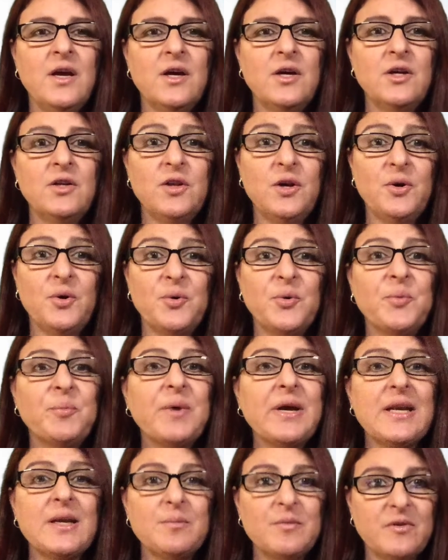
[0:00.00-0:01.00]
Hello,
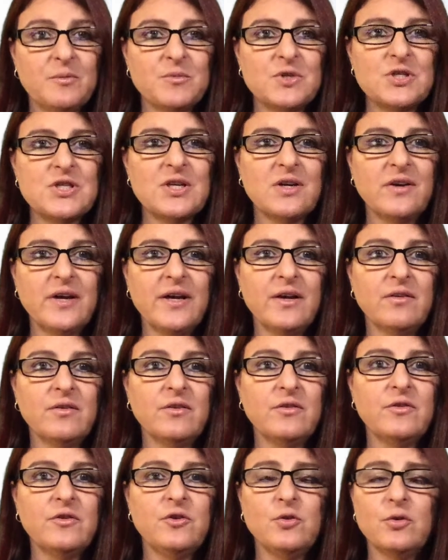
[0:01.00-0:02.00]
my name is Michel
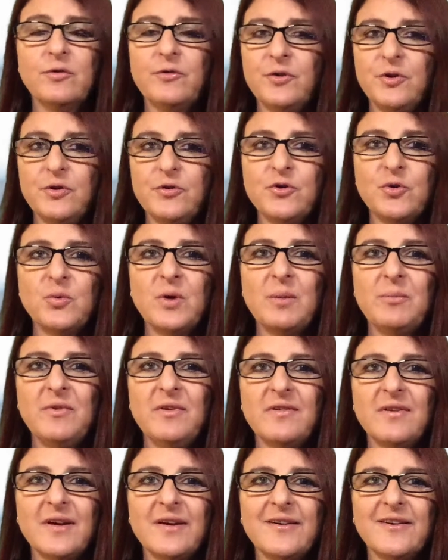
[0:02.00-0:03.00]
Hales, your future web
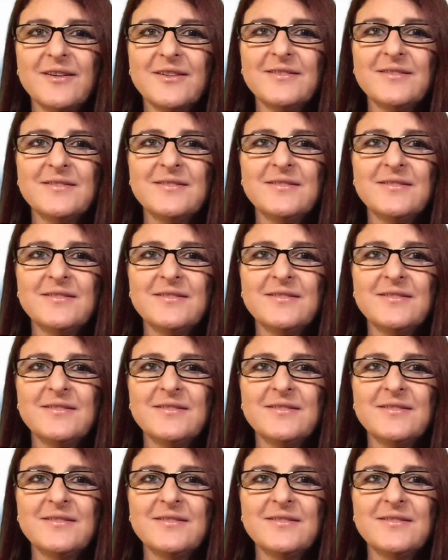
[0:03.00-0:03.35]
designer.